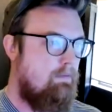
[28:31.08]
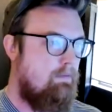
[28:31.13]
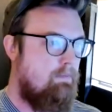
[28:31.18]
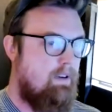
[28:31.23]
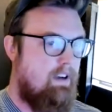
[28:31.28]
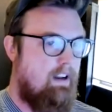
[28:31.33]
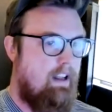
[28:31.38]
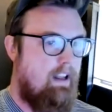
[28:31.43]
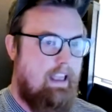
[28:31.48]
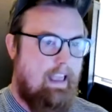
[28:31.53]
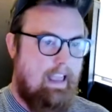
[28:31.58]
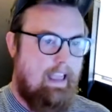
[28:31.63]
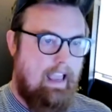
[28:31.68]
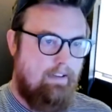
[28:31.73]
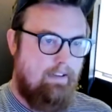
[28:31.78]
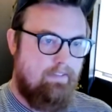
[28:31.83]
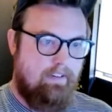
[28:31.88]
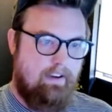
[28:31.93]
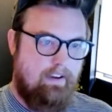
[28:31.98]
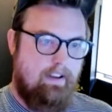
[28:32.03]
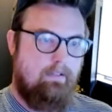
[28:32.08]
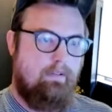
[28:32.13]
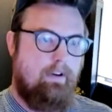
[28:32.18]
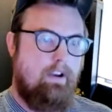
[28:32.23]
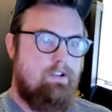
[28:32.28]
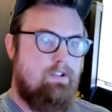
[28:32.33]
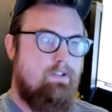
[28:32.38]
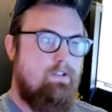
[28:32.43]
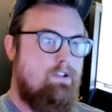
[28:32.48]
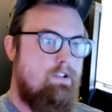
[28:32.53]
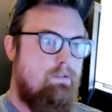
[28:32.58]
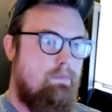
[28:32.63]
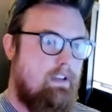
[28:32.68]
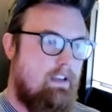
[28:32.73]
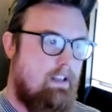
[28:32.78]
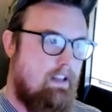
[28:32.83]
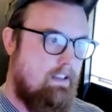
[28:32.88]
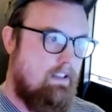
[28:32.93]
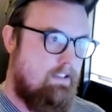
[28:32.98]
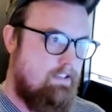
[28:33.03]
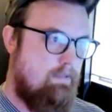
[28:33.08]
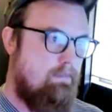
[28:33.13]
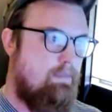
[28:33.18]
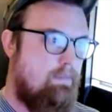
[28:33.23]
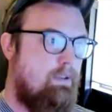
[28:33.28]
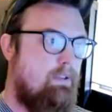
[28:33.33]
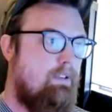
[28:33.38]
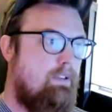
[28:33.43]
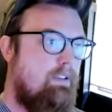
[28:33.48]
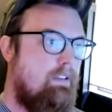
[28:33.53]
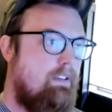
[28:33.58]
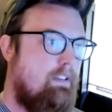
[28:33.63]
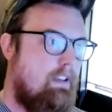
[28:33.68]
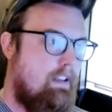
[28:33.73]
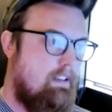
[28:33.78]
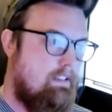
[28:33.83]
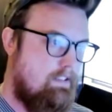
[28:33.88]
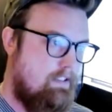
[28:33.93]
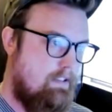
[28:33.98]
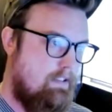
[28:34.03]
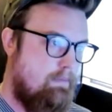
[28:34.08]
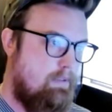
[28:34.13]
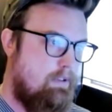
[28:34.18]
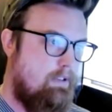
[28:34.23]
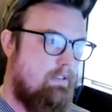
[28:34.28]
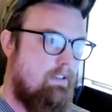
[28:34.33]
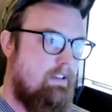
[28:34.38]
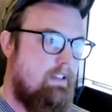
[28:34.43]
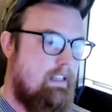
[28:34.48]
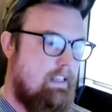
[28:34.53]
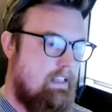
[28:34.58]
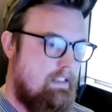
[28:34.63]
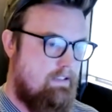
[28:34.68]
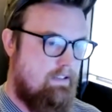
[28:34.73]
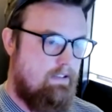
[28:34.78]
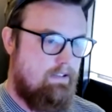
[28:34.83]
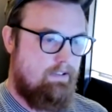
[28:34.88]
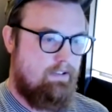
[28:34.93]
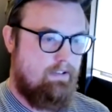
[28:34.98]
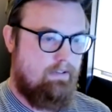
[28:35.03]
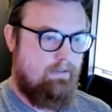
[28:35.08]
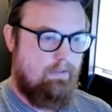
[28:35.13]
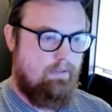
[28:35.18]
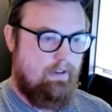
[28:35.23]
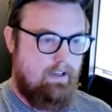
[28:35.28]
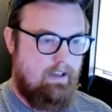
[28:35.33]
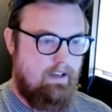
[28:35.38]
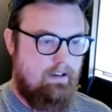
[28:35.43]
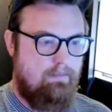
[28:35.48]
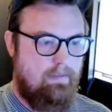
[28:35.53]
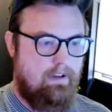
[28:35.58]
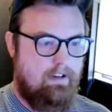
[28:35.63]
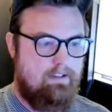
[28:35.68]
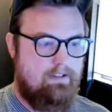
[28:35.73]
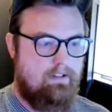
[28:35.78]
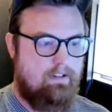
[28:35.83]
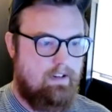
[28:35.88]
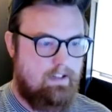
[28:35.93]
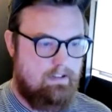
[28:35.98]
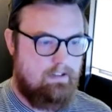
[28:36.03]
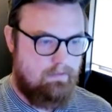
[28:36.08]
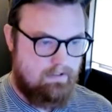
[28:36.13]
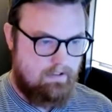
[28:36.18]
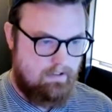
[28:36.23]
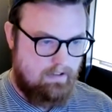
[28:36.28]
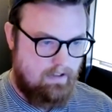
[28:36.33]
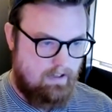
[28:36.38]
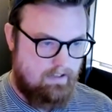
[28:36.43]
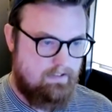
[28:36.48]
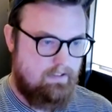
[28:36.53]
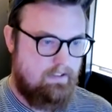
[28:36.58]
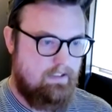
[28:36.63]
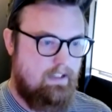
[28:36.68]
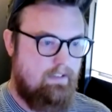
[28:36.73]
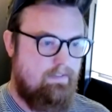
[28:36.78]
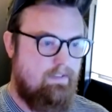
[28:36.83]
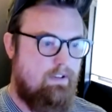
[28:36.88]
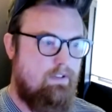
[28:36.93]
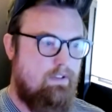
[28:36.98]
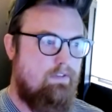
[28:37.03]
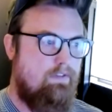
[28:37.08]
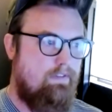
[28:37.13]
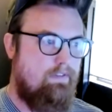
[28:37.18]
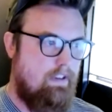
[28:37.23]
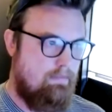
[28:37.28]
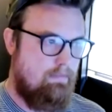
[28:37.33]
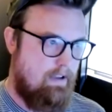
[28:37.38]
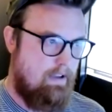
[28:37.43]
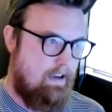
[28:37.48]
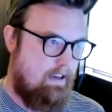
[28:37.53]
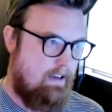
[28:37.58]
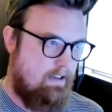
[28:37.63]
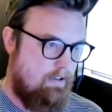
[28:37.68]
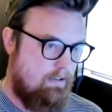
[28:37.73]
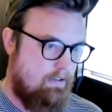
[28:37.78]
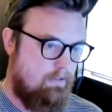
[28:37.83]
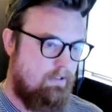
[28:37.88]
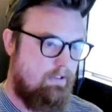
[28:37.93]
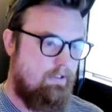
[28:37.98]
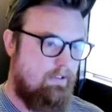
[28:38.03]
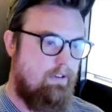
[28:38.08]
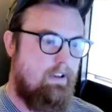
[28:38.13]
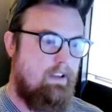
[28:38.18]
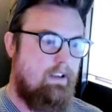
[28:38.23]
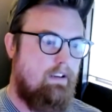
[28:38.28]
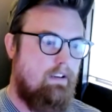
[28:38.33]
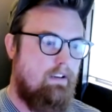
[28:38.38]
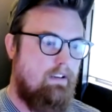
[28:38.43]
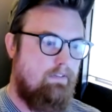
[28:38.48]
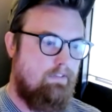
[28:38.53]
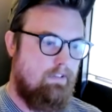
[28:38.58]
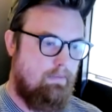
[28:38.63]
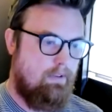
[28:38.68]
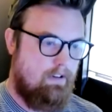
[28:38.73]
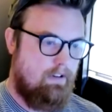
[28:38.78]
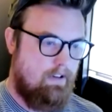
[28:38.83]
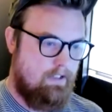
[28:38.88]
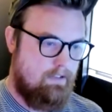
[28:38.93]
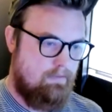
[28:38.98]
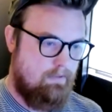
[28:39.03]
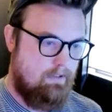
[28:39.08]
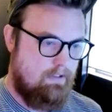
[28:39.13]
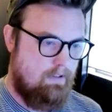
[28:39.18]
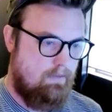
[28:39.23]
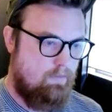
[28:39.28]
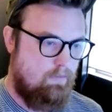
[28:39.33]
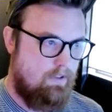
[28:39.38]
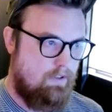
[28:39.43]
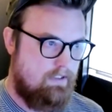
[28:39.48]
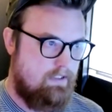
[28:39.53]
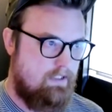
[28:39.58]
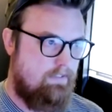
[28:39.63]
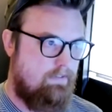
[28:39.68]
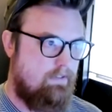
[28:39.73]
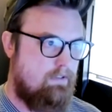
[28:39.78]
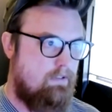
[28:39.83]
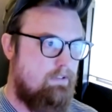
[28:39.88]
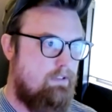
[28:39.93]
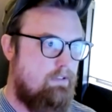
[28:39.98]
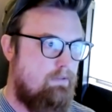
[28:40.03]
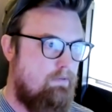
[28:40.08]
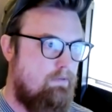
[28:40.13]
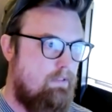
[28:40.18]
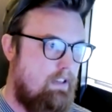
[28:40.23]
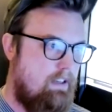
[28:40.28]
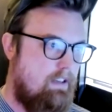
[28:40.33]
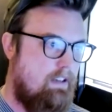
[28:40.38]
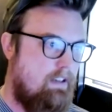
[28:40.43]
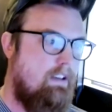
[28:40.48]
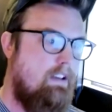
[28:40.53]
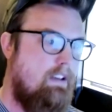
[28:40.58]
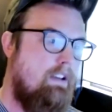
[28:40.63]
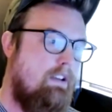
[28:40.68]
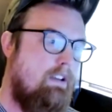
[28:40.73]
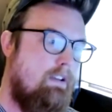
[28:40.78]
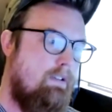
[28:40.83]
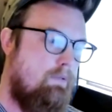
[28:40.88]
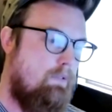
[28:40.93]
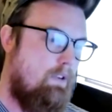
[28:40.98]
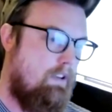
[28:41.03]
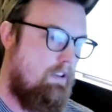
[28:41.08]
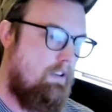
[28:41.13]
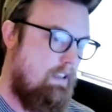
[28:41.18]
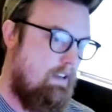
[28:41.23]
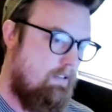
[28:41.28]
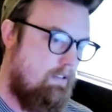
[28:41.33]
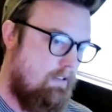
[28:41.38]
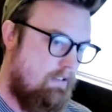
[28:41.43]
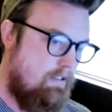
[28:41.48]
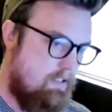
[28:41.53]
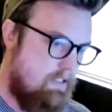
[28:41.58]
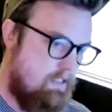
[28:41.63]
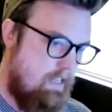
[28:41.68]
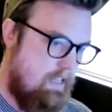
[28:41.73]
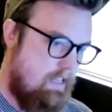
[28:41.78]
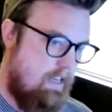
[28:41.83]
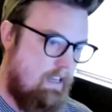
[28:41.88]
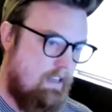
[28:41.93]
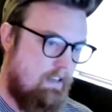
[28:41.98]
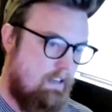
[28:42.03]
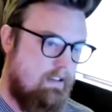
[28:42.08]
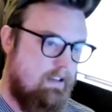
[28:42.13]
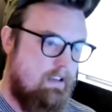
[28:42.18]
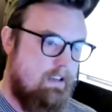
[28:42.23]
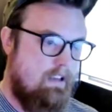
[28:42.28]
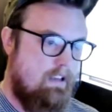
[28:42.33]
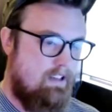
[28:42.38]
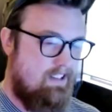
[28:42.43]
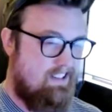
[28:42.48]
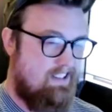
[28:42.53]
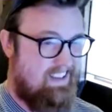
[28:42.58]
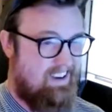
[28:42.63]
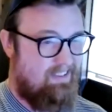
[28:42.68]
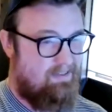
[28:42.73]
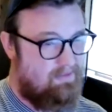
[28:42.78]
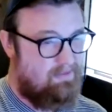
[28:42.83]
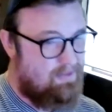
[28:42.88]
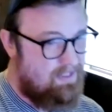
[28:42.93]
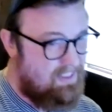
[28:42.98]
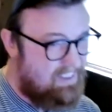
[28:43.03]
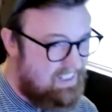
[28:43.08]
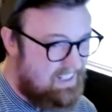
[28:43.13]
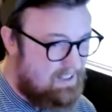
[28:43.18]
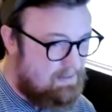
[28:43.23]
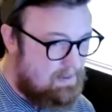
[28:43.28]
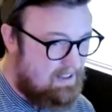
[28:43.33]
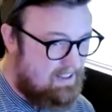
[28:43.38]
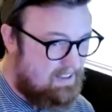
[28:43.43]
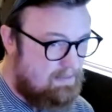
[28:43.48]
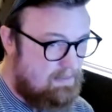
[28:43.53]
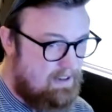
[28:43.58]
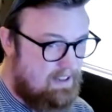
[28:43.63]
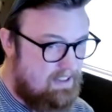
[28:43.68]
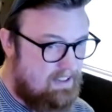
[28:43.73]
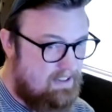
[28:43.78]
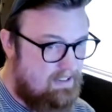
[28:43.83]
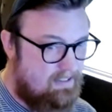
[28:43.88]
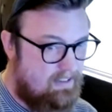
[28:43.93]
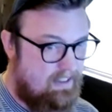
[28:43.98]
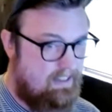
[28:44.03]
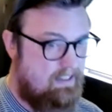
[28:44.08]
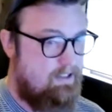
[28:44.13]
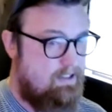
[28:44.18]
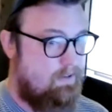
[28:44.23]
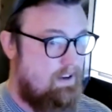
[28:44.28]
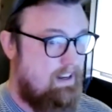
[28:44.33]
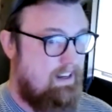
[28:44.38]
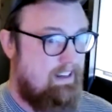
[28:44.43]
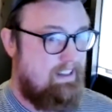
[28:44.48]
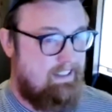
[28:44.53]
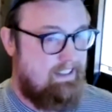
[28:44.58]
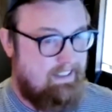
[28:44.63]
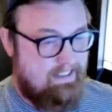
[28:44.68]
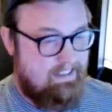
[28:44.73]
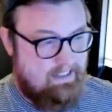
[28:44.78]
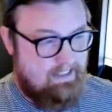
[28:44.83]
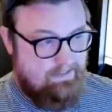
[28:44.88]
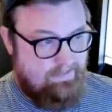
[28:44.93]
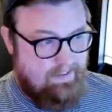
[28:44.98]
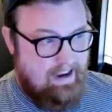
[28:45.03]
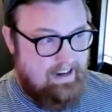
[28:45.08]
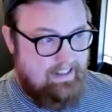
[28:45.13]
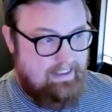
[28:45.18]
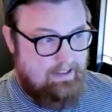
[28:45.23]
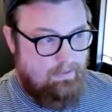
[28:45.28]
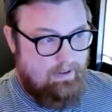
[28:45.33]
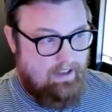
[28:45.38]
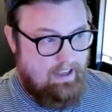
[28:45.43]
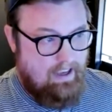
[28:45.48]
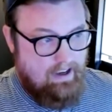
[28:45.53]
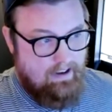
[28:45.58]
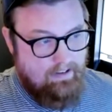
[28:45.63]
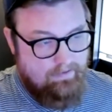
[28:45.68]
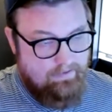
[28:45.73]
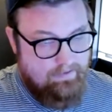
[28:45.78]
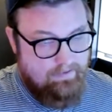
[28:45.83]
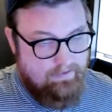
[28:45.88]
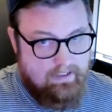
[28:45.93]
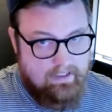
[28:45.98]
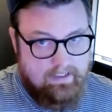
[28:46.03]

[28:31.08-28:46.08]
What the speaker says: But every iteration should be getting simpler and simpler and easier to read because your customers are constantly giving you feedback and you're learning from your customers on what's difficult to read, what they don't understand. Does that really need to be on the menu? Like, do I need to list the fact that we have,